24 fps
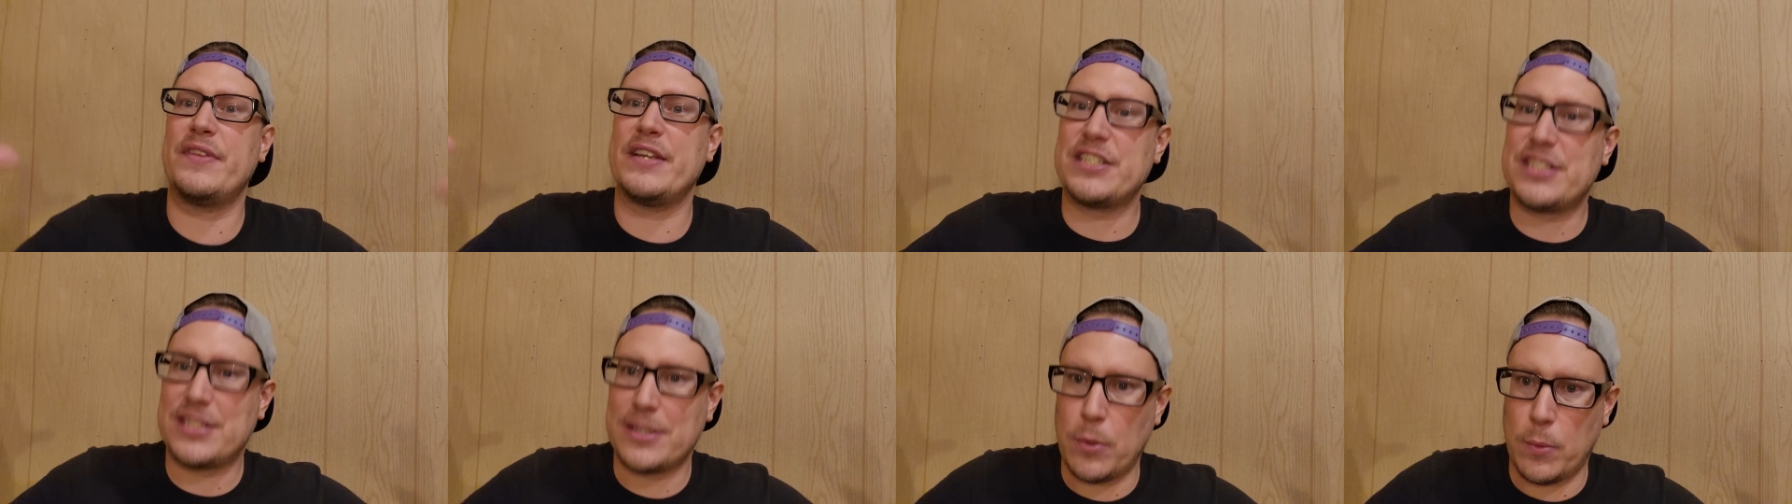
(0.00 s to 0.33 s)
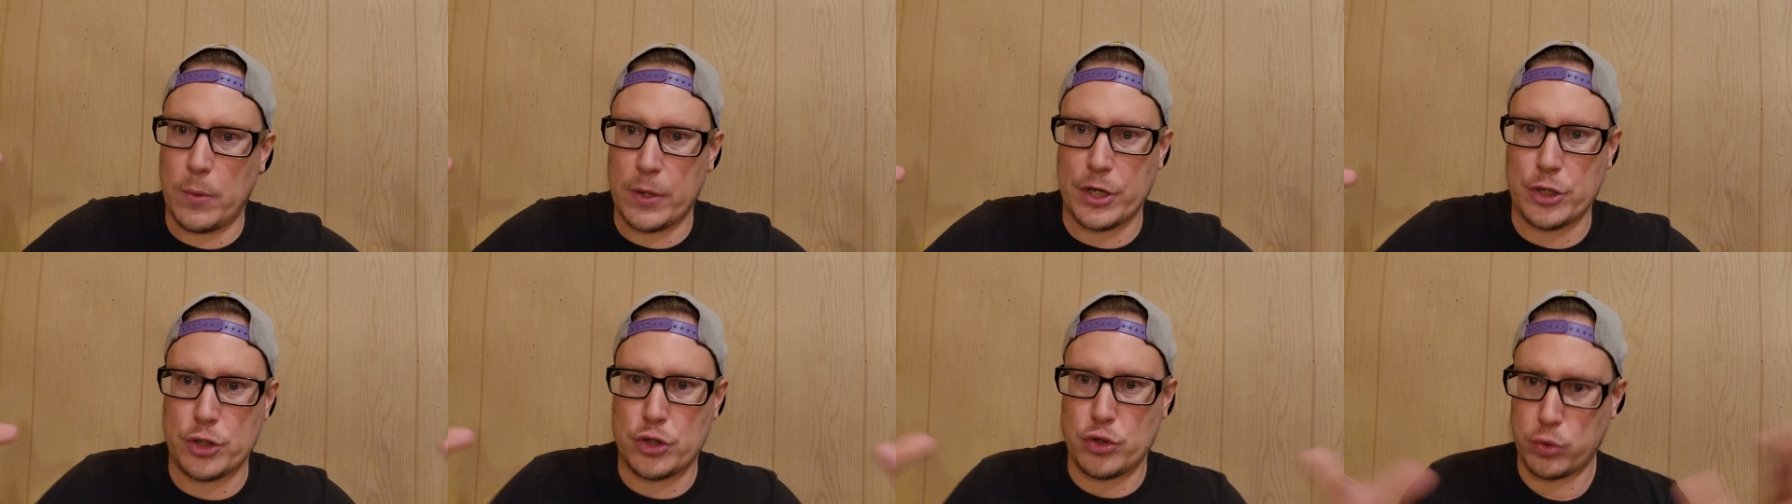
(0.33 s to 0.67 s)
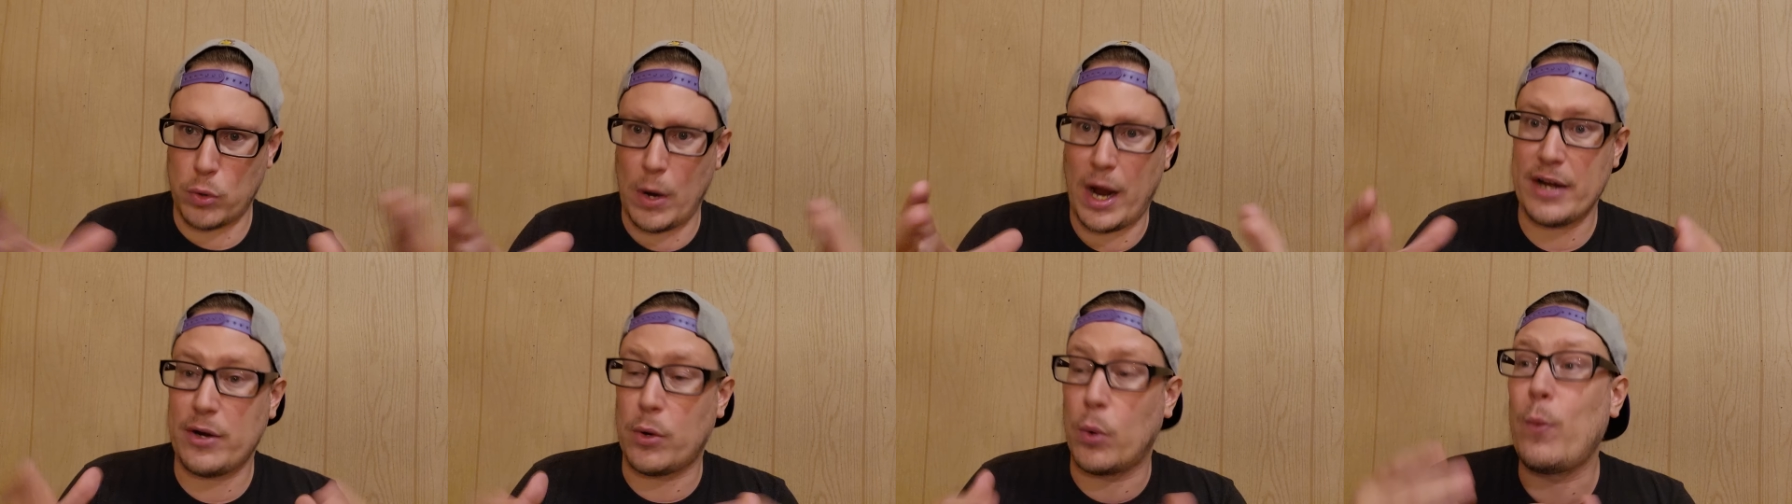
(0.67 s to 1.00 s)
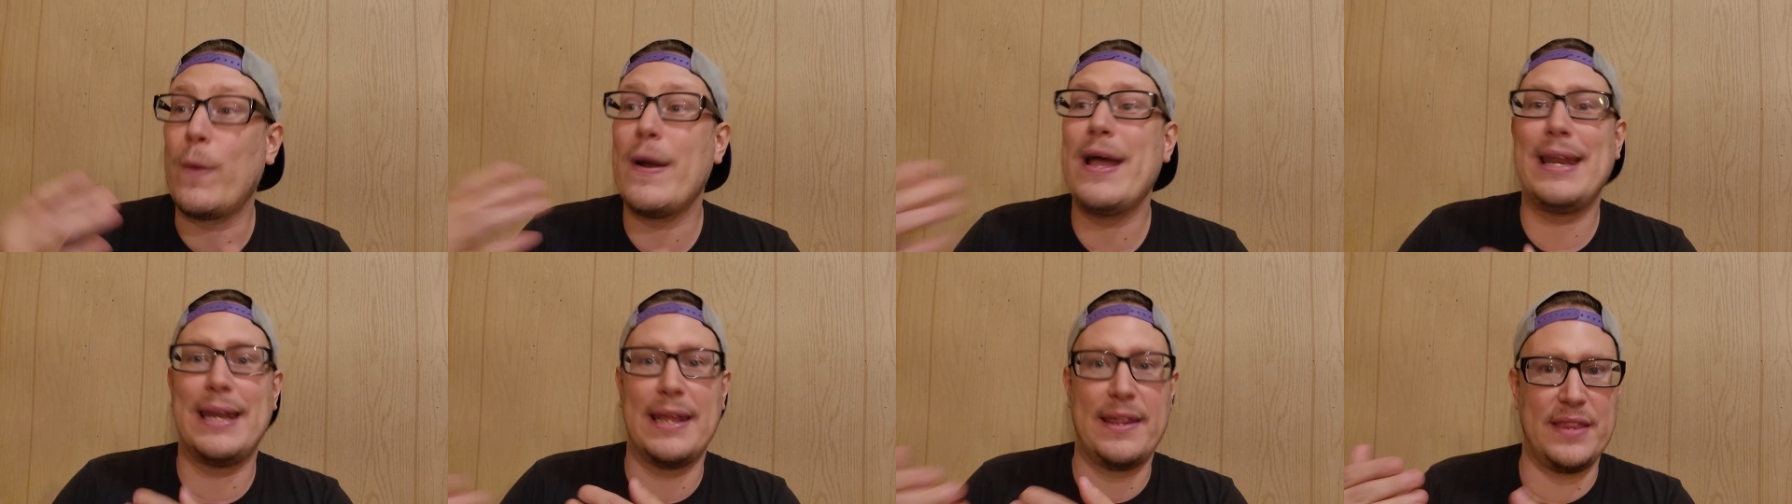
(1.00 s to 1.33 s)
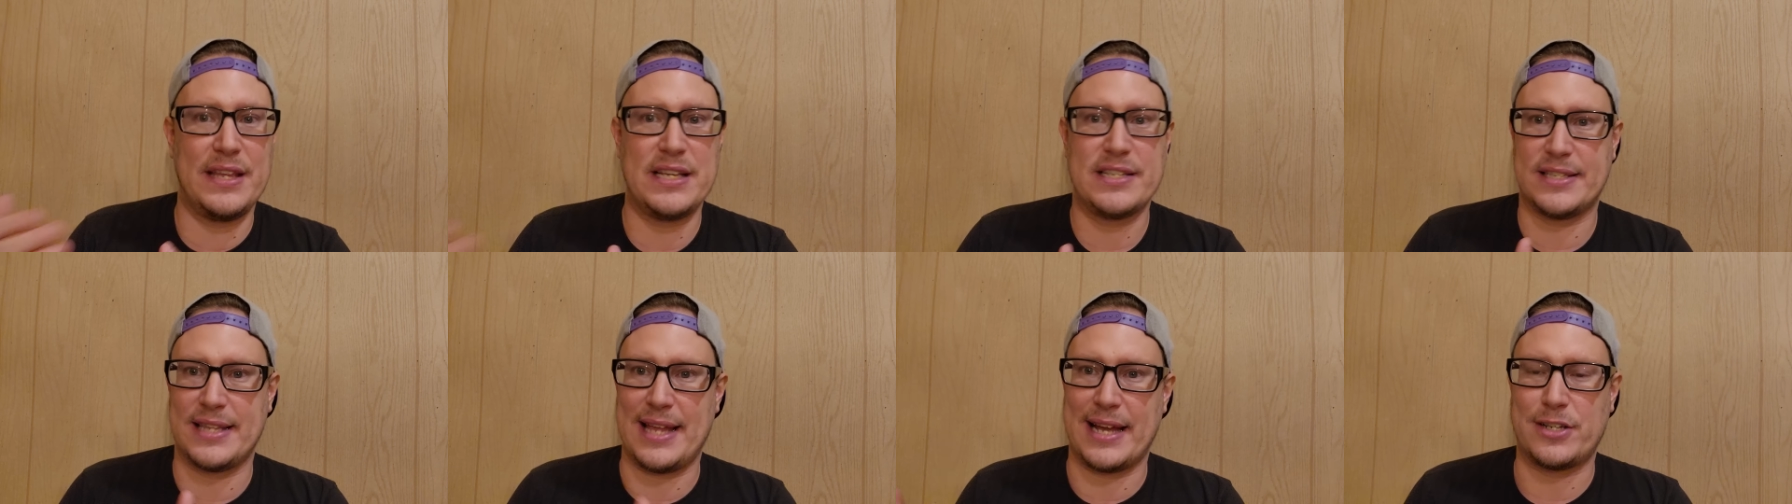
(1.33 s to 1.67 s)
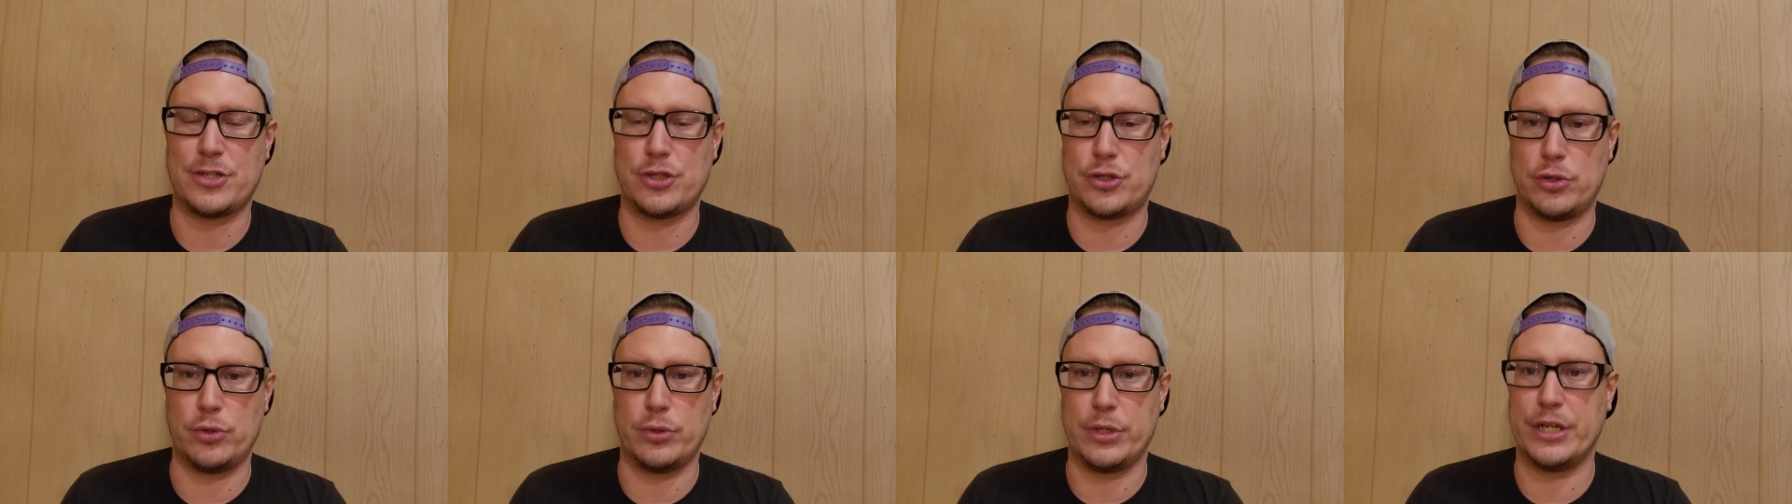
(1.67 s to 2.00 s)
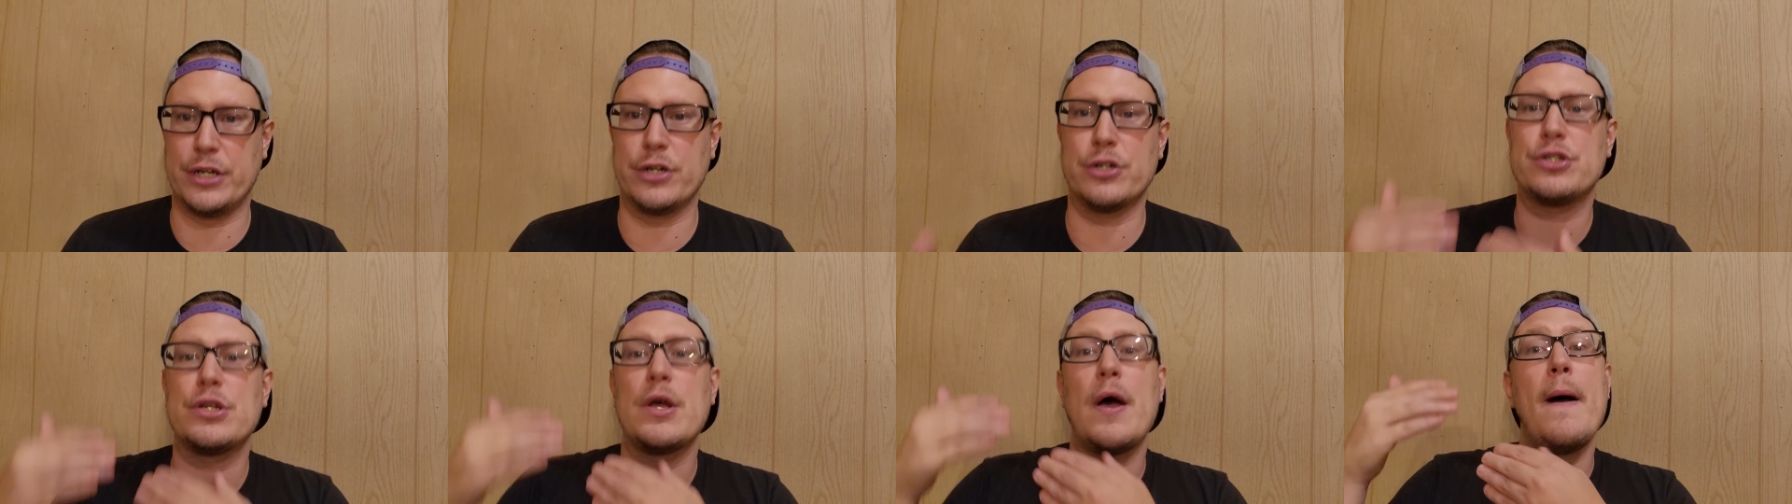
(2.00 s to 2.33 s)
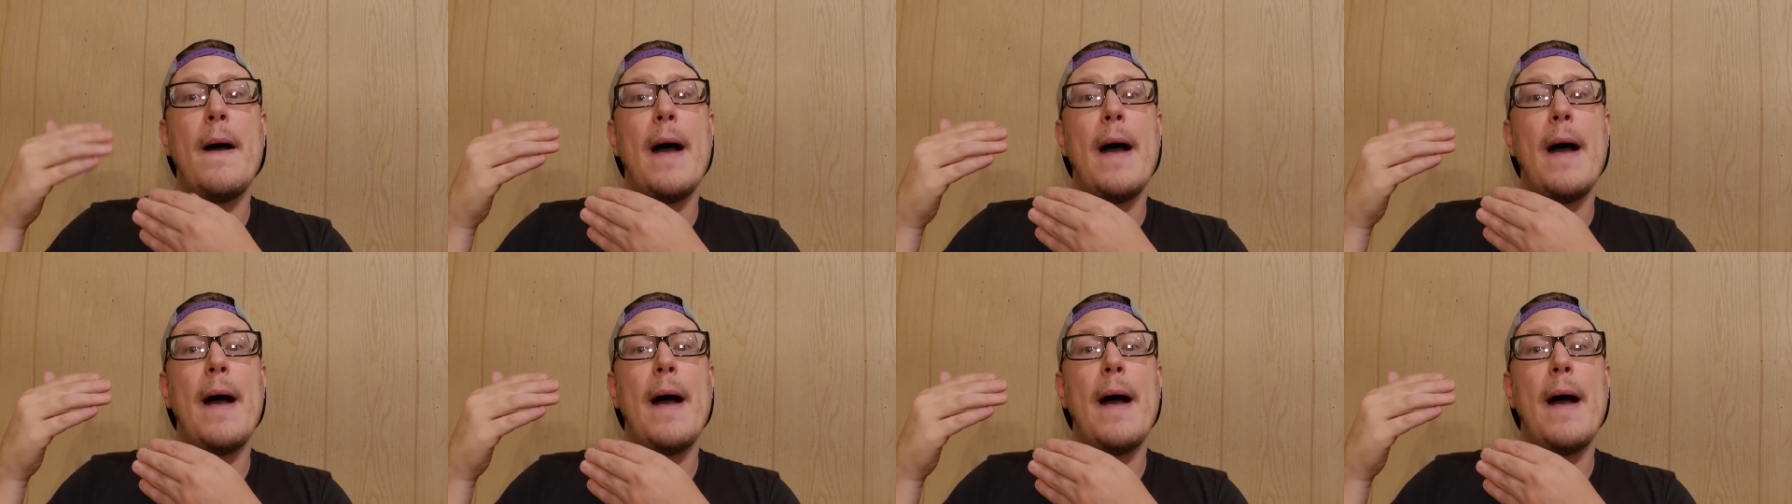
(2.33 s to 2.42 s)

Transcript: They still want to try to win in these next 2 years.